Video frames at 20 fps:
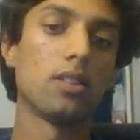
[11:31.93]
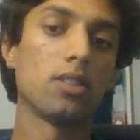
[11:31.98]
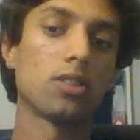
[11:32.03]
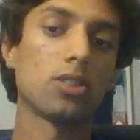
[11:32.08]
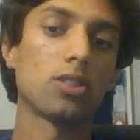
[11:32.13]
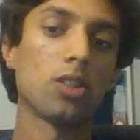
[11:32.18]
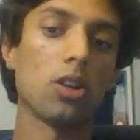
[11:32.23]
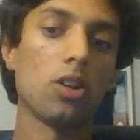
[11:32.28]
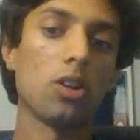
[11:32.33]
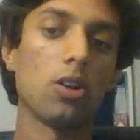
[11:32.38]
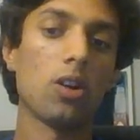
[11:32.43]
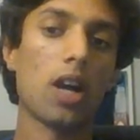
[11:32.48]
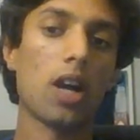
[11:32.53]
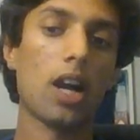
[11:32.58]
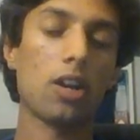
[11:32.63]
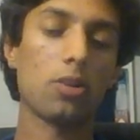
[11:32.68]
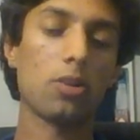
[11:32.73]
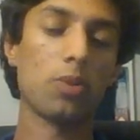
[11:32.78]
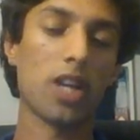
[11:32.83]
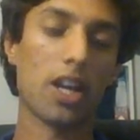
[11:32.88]
So
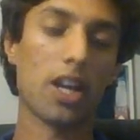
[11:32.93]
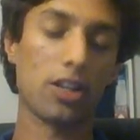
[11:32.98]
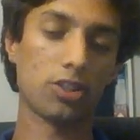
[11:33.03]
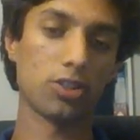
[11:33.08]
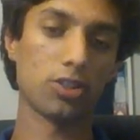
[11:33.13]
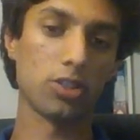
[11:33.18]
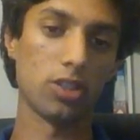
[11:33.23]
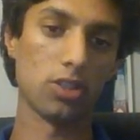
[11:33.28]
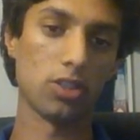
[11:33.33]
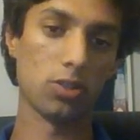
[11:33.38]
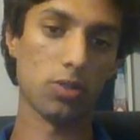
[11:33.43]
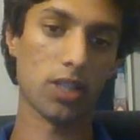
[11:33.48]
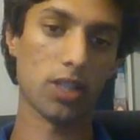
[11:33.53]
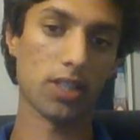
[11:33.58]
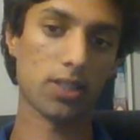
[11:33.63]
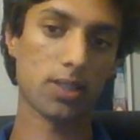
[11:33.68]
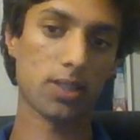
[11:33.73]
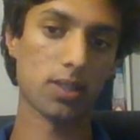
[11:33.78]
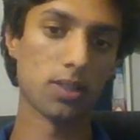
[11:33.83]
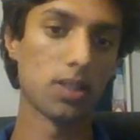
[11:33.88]
how do we actually do
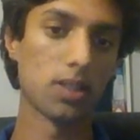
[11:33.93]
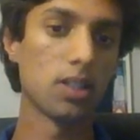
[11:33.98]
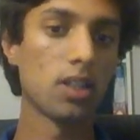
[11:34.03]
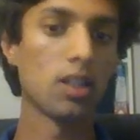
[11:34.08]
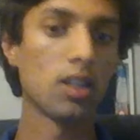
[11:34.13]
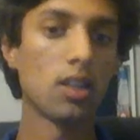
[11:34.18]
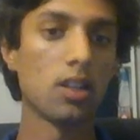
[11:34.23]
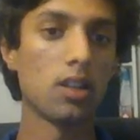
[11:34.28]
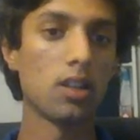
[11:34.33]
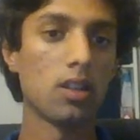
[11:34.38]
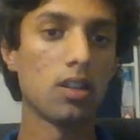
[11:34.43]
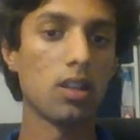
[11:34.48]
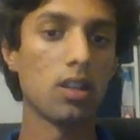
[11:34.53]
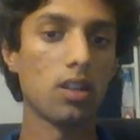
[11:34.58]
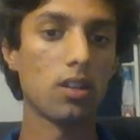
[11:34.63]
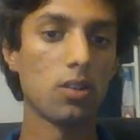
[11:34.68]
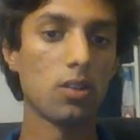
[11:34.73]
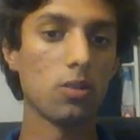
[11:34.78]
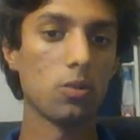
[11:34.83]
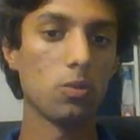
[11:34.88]
this?
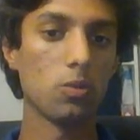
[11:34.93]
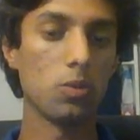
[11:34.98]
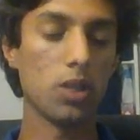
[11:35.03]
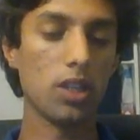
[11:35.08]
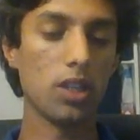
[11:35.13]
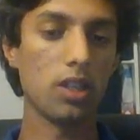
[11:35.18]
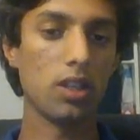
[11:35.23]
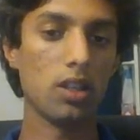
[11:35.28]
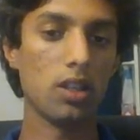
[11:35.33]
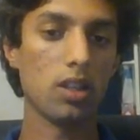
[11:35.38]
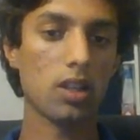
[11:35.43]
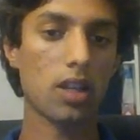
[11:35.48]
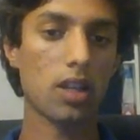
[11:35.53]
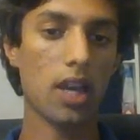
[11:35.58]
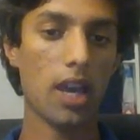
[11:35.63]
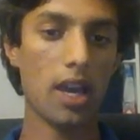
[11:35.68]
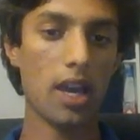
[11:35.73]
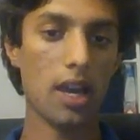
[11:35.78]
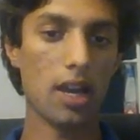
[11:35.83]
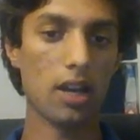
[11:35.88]
We
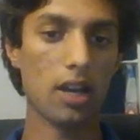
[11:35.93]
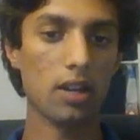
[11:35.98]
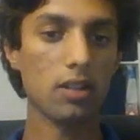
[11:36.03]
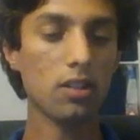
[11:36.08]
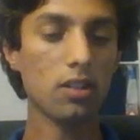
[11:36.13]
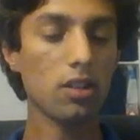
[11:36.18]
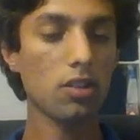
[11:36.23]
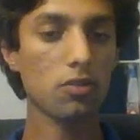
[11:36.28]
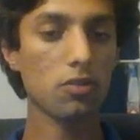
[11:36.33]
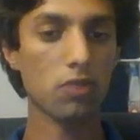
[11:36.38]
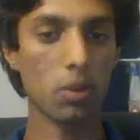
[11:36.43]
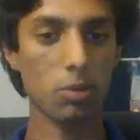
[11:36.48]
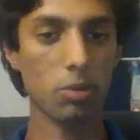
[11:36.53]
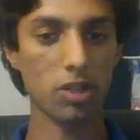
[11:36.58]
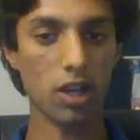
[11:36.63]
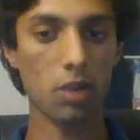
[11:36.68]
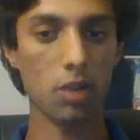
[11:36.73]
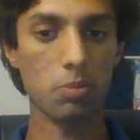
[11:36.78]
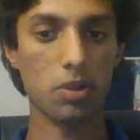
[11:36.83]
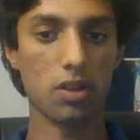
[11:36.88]
can, from
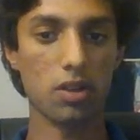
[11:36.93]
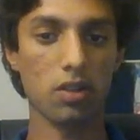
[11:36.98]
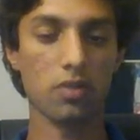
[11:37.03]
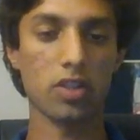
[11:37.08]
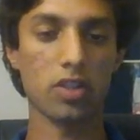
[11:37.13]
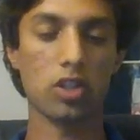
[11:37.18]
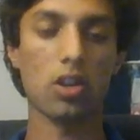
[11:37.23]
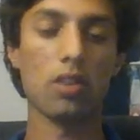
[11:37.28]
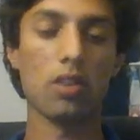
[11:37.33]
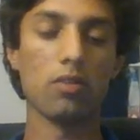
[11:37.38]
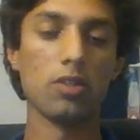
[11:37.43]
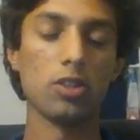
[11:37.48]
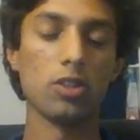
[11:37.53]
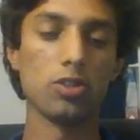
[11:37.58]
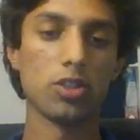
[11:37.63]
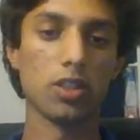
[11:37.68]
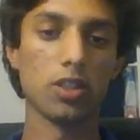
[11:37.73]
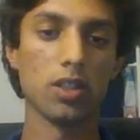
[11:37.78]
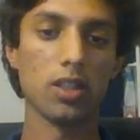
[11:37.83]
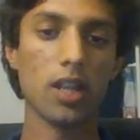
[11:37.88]
our output over
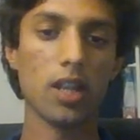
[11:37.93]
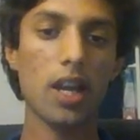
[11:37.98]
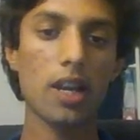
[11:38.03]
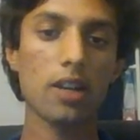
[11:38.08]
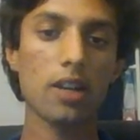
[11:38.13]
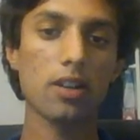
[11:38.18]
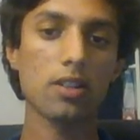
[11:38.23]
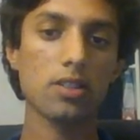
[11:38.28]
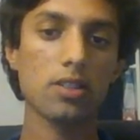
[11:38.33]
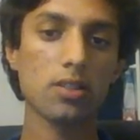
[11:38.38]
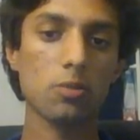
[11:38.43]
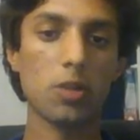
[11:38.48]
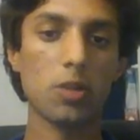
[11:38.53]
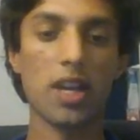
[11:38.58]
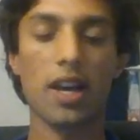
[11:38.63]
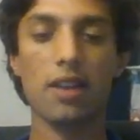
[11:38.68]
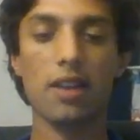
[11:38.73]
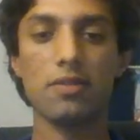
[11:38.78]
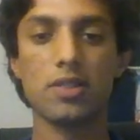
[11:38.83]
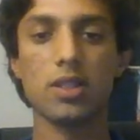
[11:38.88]
convolutional layers,
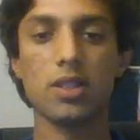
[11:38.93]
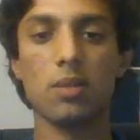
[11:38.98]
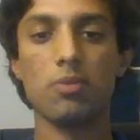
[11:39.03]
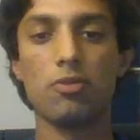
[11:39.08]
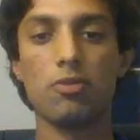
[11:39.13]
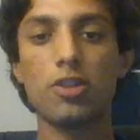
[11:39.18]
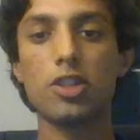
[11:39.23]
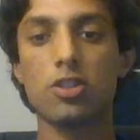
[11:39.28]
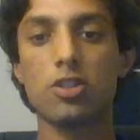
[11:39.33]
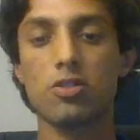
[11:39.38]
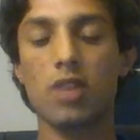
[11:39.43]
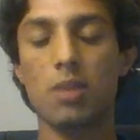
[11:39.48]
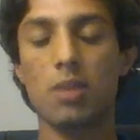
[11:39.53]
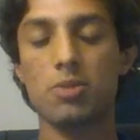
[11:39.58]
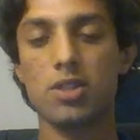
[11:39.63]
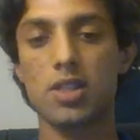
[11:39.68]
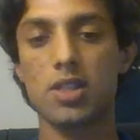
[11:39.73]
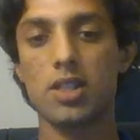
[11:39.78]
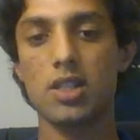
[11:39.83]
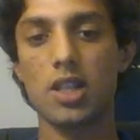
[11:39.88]
we have some feature
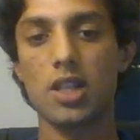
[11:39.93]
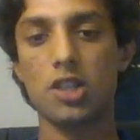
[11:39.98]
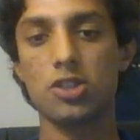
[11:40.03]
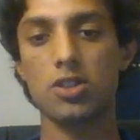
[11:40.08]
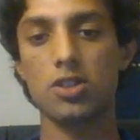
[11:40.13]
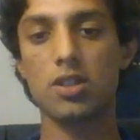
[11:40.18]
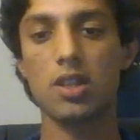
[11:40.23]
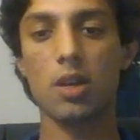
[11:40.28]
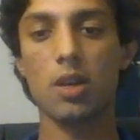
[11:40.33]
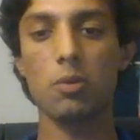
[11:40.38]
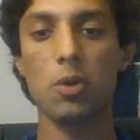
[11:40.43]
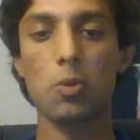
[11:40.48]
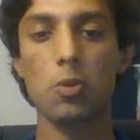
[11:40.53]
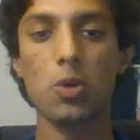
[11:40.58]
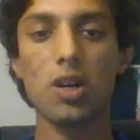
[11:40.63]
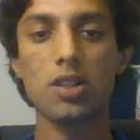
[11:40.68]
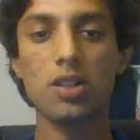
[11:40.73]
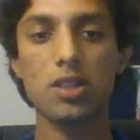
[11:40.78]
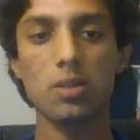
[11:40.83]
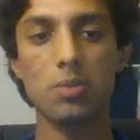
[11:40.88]
representation that we
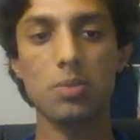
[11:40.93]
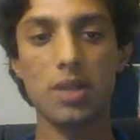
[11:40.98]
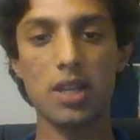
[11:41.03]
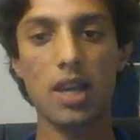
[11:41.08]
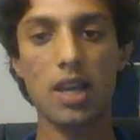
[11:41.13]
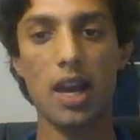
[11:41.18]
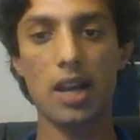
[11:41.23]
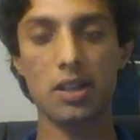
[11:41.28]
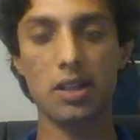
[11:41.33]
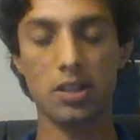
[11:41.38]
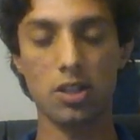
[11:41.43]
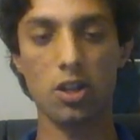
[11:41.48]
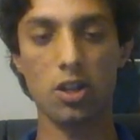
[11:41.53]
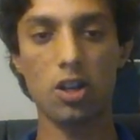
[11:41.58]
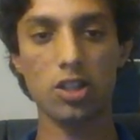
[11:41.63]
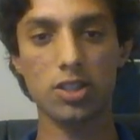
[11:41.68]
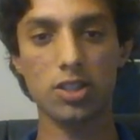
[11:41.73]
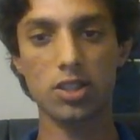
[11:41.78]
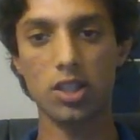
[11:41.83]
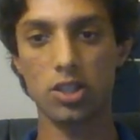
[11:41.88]
want to be
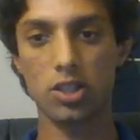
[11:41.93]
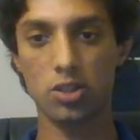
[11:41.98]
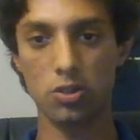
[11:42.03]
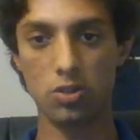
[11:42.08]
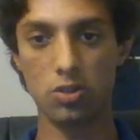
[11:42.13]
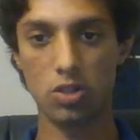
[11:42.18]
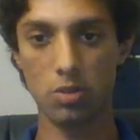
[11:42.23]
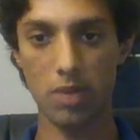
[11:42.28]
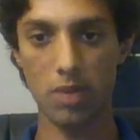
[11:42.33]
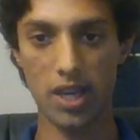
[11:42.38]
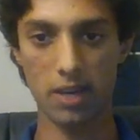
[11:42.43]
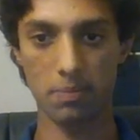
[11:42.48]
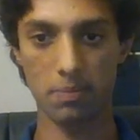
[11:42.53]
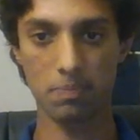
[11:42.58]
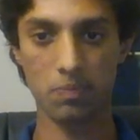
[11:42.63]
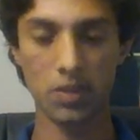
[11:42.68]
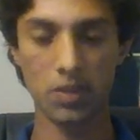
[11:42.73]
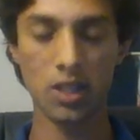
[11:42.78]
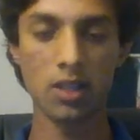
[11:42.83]
agnostic to domain.